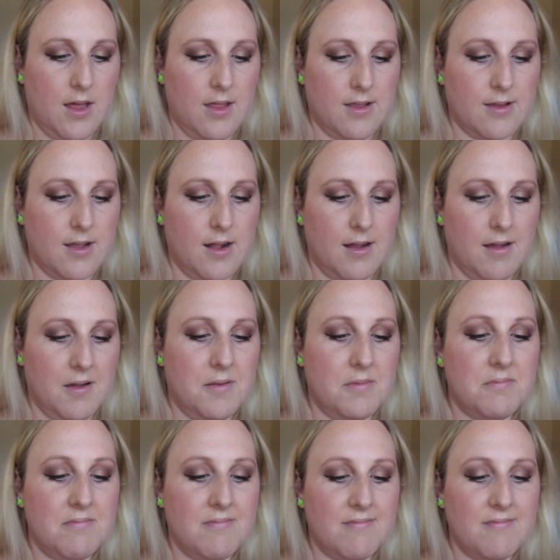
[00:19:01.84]
to like this colour.
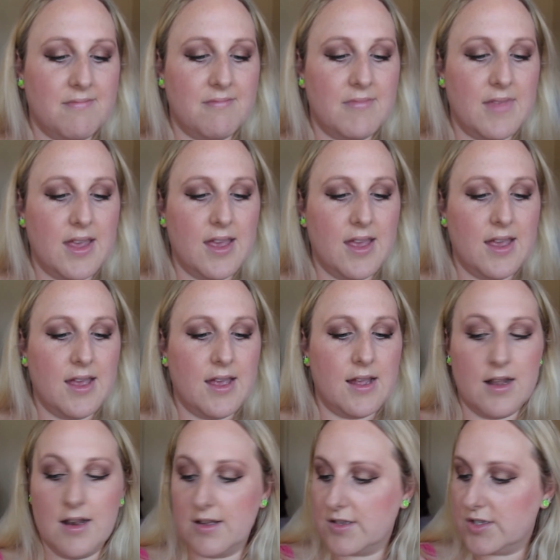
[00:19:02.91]

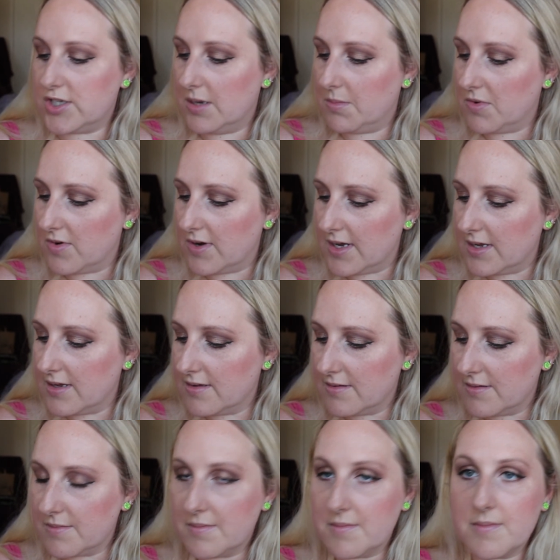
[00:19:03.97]
It looks shimmery,
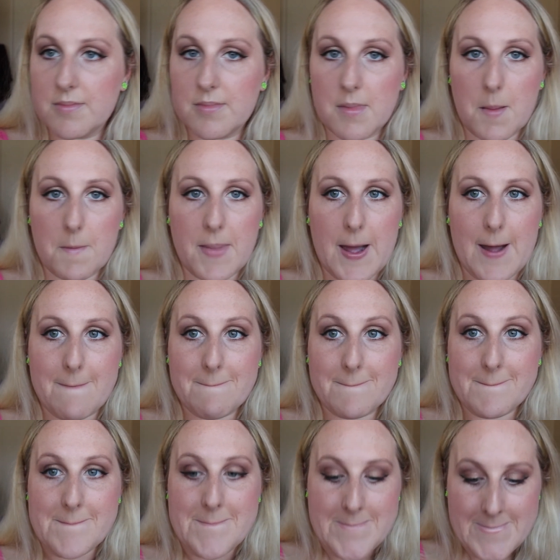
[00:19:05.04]
but
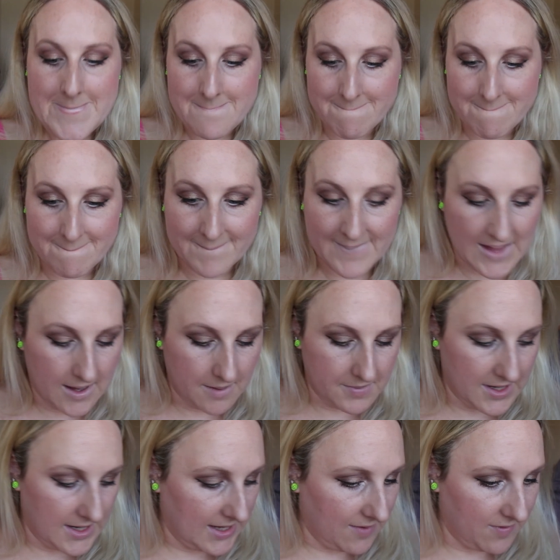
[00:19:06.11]
I'm
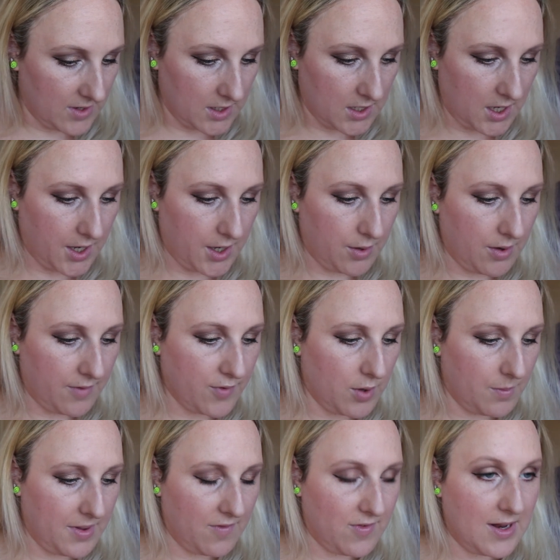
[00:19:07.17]
going to give it a go. I've
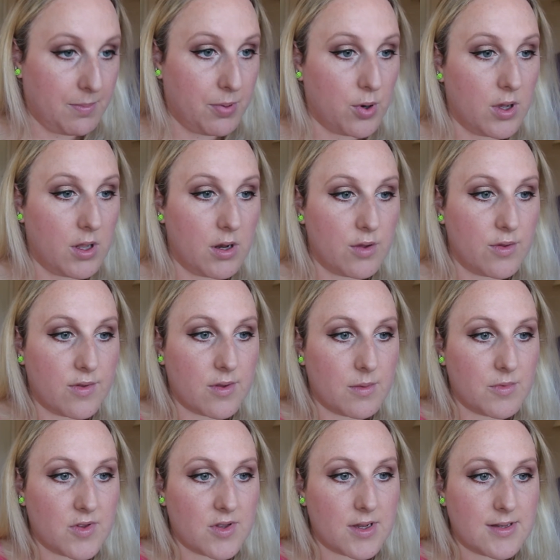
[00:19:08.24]
got a bit of lip oil on, so
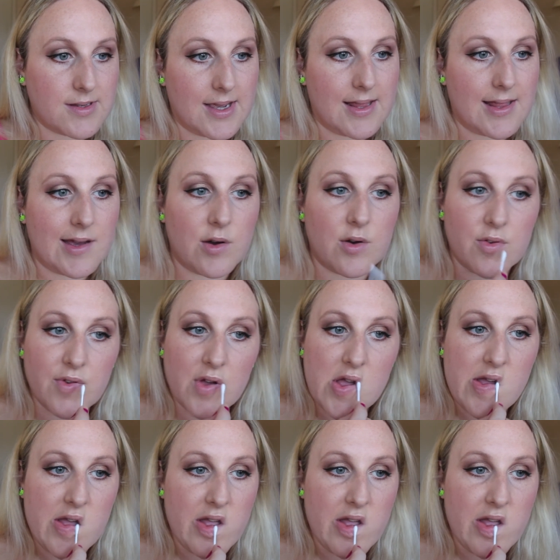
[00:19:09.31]
I'm just going to take that off.